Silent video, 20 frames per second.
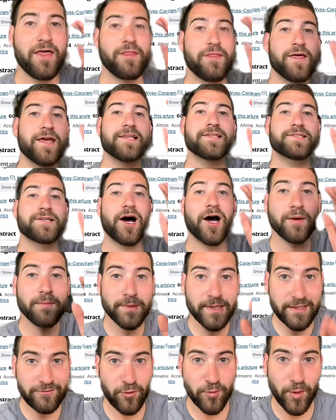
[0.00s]
This
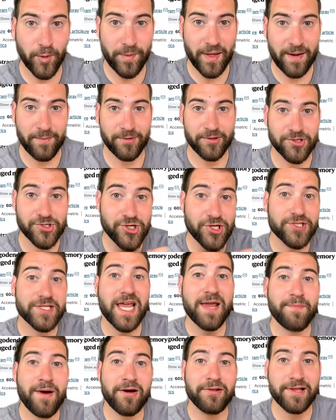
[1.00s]
unbelievable paper just
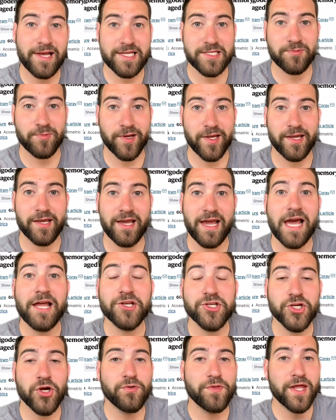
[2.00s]
came out last week and
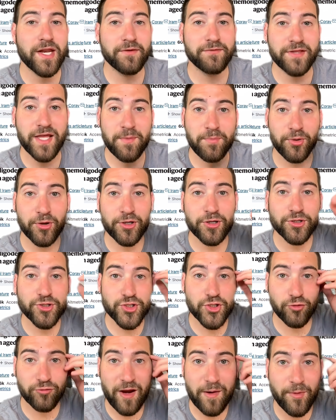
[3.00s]
showed that if they put
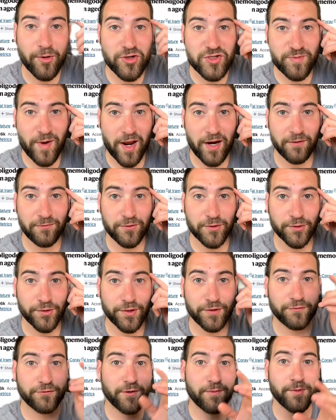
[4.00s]
cerebrospinal
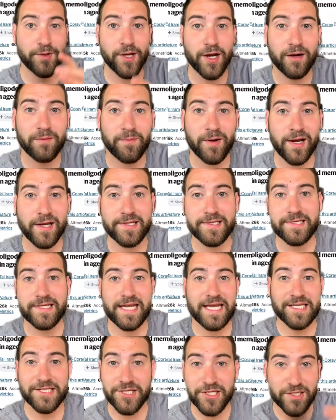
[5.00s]
fluid from young mice
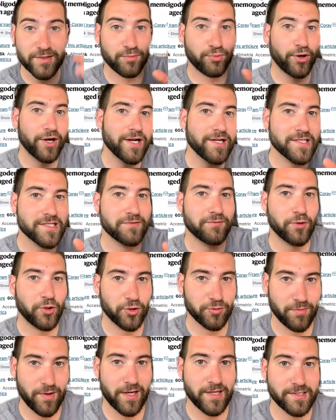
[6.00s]
into the brains of
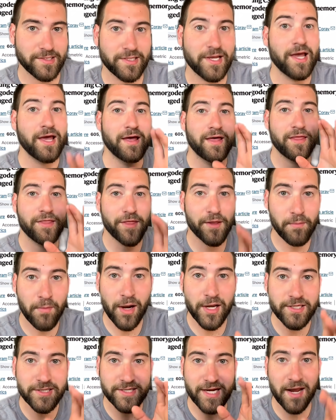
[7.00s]
old mice, the
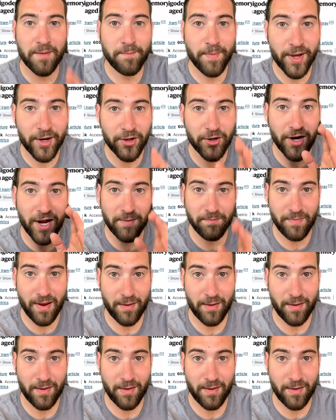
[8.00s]
mice got better at